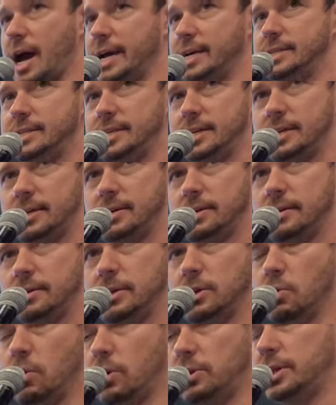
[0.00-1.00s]
I D,
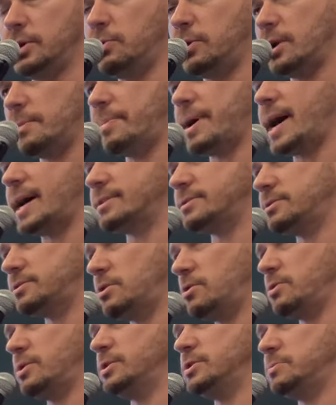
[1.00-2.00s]
you only want to pass
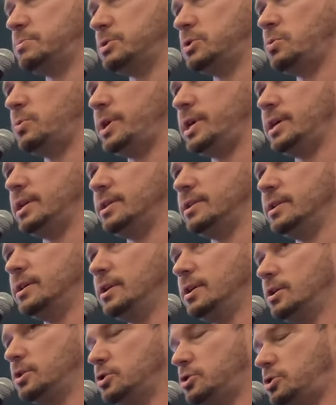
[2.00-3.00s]
tokens between
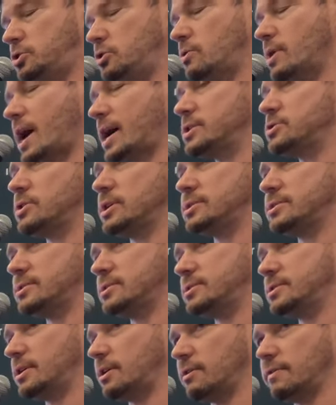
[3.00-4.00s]
two
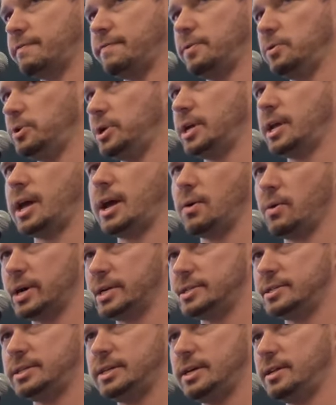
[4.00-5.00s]
addresses that are fully K Y
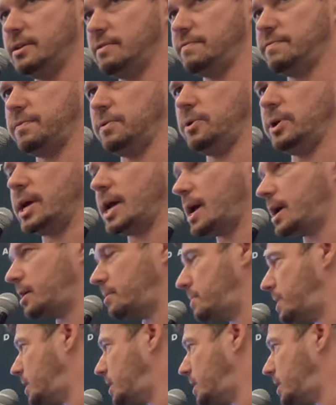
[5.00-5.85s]
C'd and fully A M